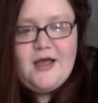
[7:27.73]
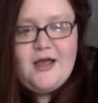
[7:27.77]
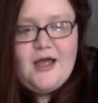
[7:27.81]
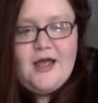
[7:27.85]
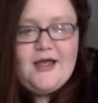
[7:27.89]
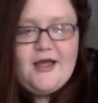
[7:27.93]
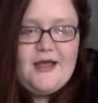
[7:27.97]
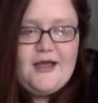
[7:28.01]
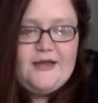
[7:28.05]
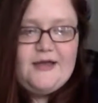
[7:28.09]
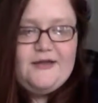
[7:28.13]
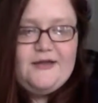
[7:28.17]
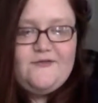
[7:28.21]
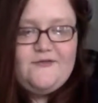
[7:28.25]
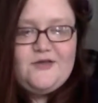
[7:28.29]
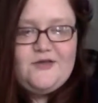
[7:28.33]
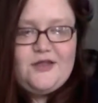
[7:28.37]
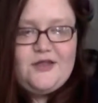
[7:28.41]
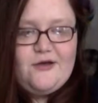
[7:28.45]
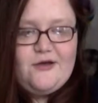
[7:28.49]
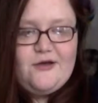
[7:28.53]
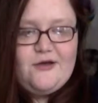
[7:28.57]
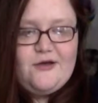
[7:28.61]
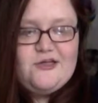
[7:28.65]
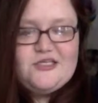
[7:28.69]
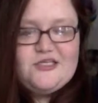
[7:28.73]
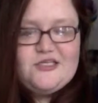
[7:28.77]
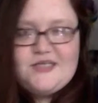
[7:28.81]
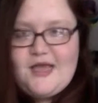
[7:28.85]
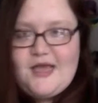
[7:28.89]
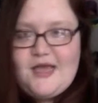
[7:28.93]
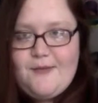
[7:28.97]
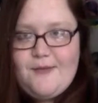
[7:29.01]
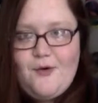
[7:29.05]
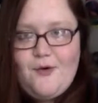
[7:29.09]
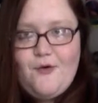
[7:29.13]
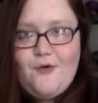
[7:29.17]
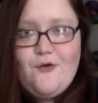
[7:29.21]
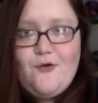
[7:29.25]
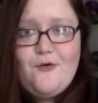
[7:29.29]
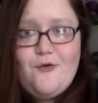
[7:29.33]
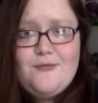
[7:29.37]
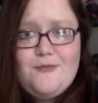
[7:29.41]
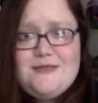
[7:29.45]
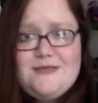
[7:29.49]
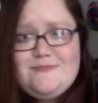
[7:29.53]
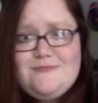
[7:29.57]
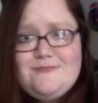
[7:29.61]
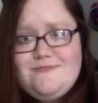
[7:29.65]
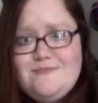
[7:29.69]
I kind of, just came home,
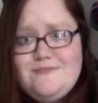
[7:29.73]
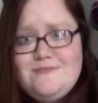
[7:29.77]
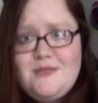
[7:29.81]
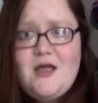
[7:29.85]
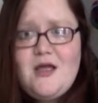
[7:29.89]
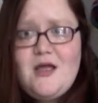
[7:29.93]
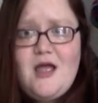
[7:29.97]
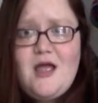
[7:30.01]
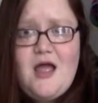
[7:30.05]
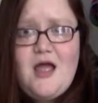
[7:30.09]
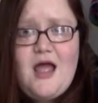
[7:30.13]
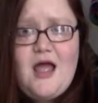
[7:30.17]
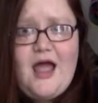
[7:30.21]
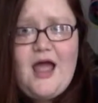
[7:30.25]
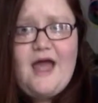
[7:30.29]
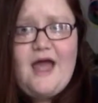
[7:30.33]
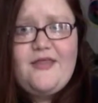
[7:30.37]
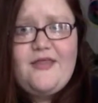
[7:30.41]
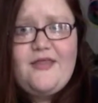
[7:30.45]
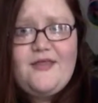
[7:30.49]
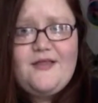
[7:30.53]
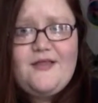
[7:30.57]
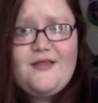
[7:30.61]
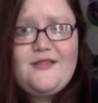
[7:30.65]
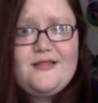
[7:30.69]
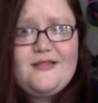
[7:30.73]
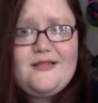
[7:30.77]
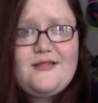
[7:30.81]
and I think